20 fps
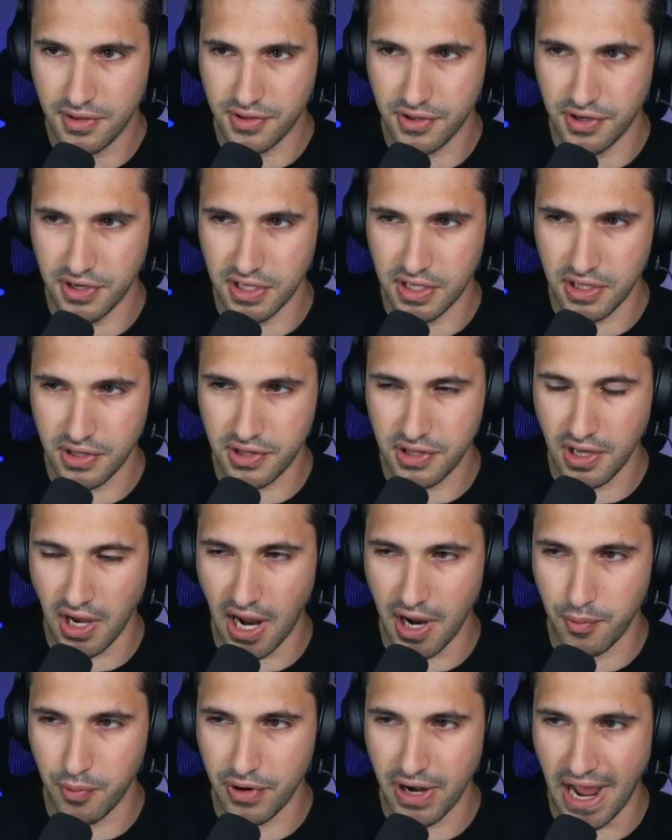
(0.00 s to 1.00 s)
an easy
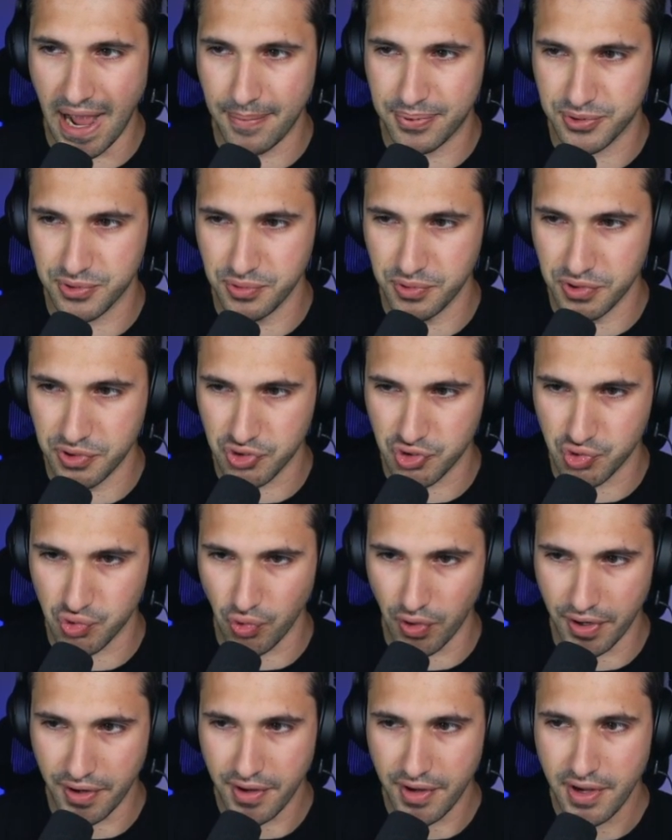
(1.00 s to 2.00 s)
I would absolutely
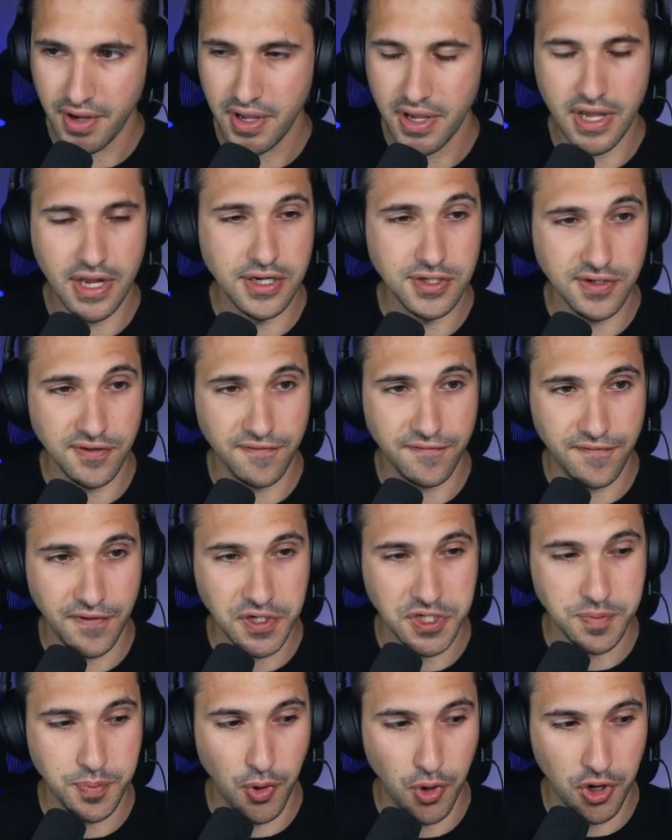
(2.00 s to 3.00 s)
destroy. It is a
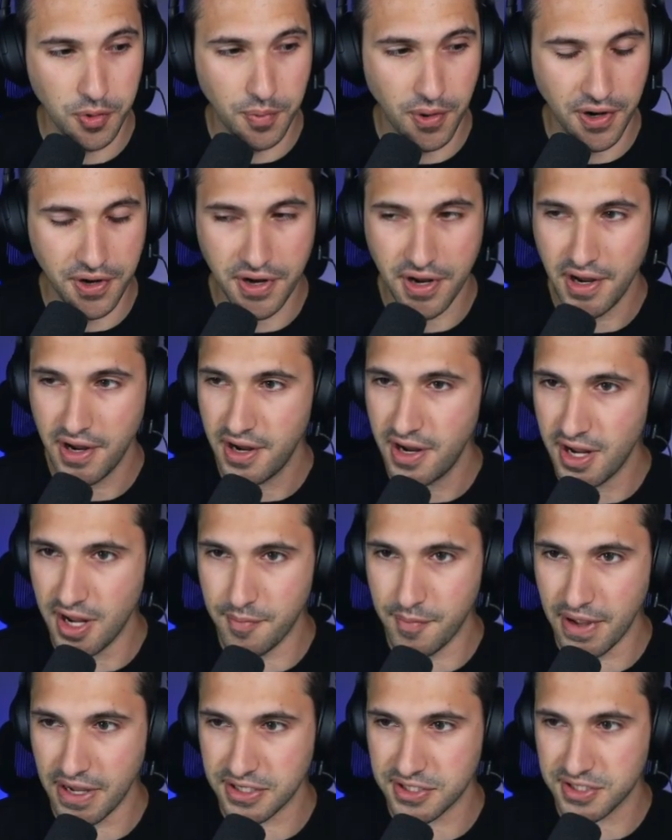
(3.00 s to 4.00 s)
fish Pokemon. It
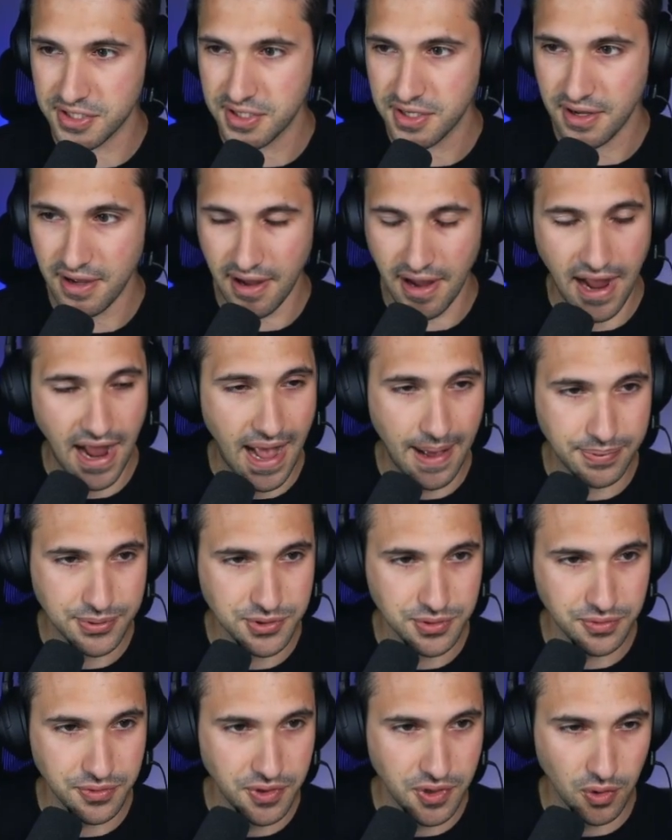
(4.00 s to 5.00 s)
makes
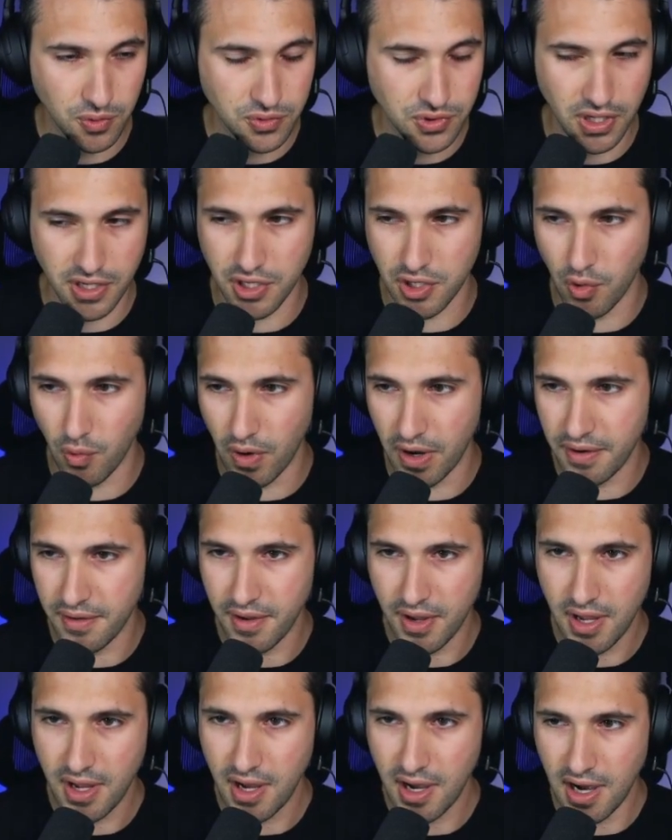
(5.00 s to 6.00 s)
absolutely no... You know what?
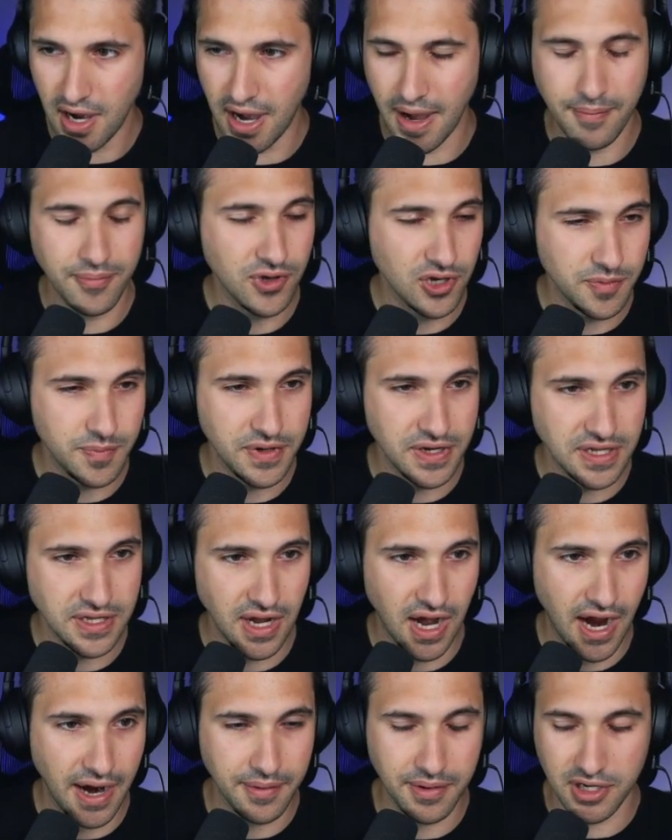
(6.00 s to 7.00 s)
I'm going to be
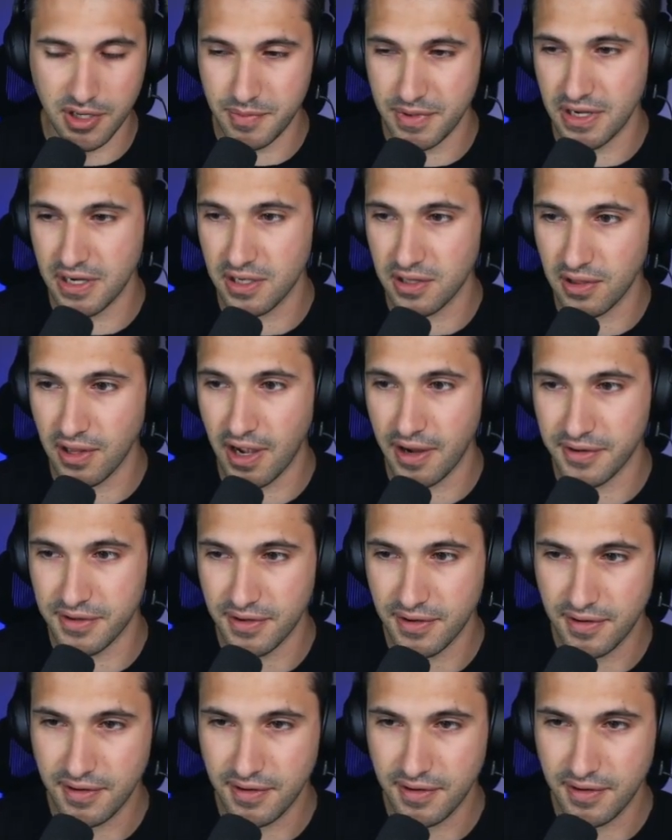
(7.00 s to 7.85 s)
inclined.